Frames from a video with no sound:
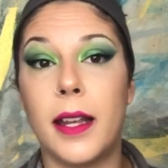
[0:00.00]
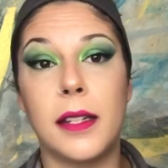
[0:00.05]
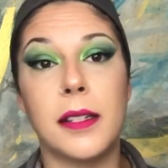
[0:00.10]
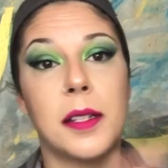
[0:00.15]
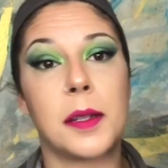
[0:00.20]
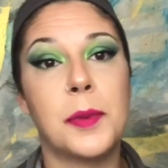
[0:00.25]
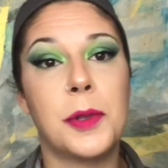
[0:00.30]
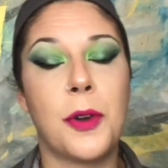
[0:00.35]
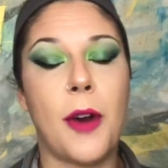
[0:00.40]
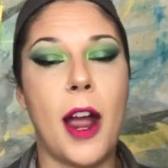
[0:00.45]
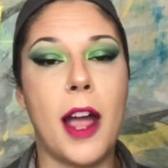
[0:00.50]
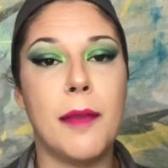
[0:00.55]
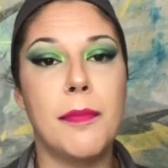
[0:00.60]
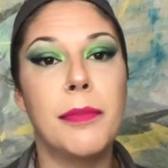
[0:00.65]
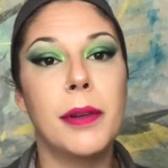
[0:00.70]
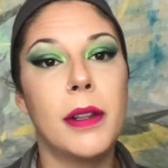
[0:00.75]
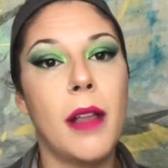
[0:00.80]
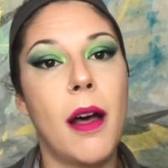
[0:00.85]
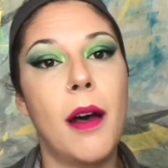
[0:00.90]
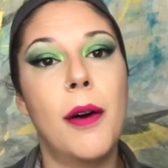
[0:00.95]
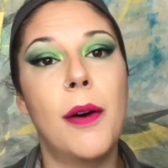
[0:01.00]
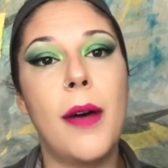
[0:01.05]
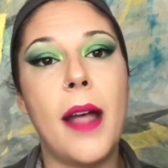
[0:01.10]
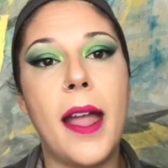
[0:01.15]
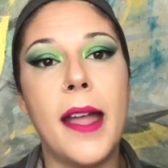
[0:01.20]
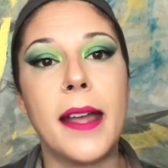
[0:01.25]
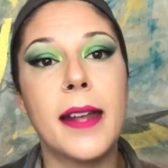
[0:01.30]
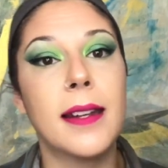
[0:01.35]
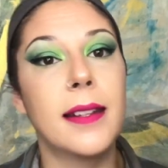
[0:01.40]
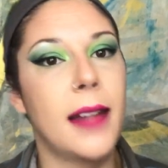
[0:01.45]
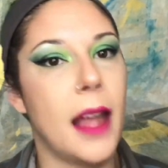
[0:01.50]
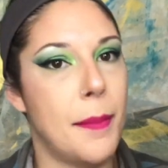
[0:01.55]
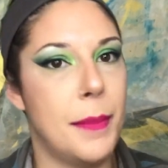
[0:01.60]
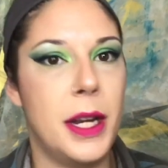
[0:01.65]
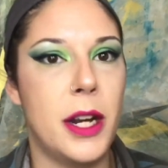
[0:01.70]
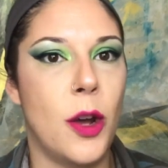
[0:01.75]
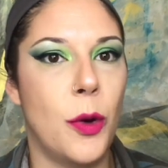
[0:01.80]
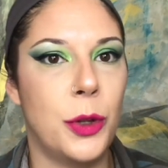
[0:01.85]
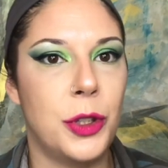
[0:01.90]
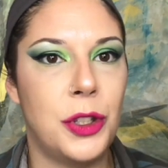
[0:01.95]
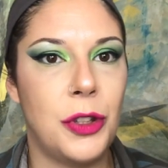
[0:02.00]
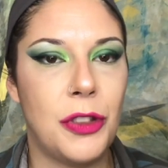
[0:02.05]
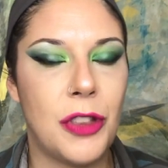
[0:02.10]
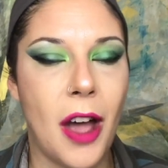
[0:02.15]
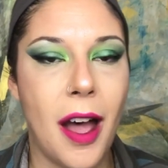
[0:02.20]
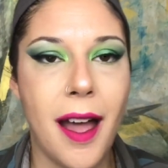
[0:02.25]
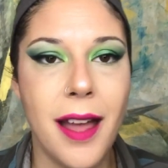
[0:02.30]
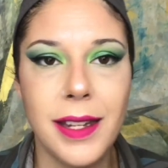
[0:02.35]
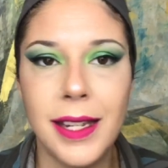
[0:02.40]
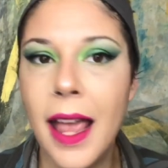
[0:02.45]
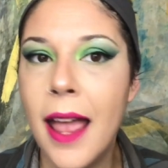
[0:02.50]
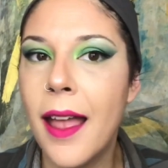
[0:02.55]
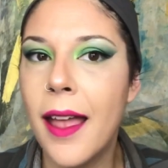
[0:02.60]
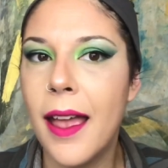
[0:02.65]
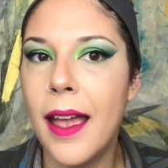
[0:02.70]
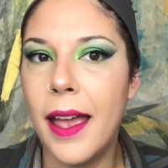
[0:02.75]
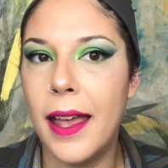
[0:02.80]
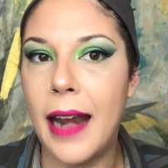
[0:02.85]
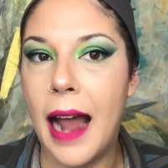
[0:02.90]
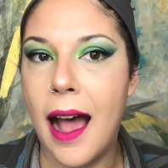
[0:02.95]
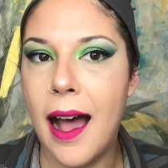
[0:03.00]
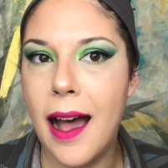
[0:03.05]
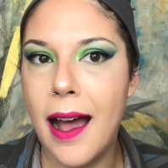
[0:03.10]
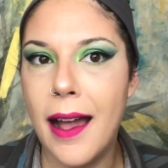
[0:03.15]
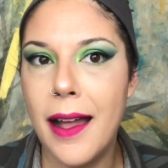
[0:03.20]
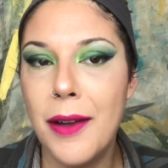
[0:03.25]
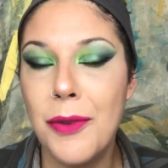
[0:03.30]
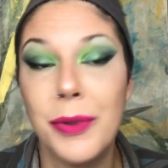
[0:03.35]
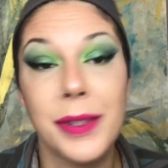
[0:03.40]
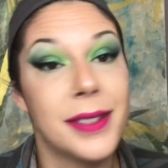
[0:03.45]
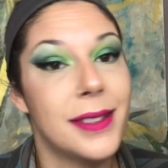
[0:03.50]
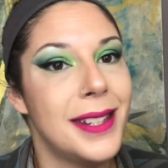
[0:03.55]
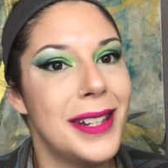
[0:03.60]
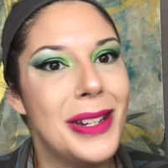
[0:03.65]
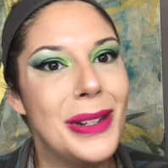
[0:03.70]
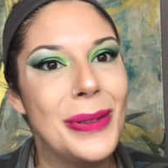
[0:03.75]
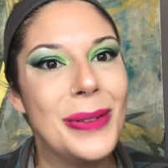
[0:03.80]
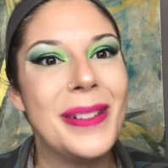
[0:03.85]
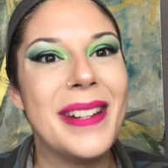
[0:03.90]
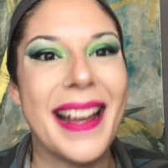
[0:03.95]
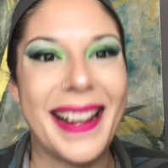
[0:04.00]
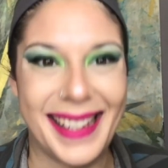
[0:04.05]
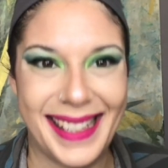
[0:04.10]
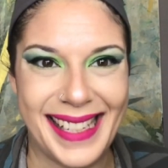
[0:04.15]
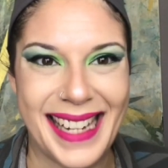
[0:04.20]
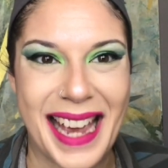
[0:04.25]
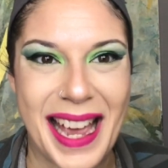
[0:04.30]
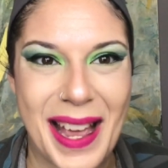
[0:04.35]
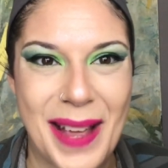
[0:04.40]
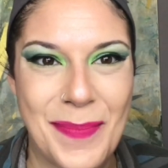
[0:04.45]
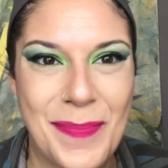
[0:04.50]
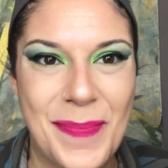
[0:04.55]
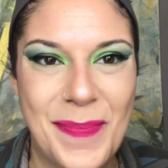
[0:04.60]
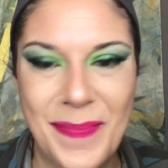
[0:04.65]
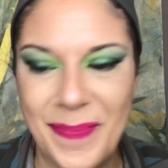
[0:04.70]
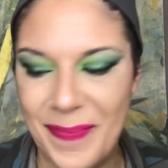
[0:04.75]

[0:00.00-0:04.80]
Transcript: and subscribe below and let me know what you thought. And I will see you next time.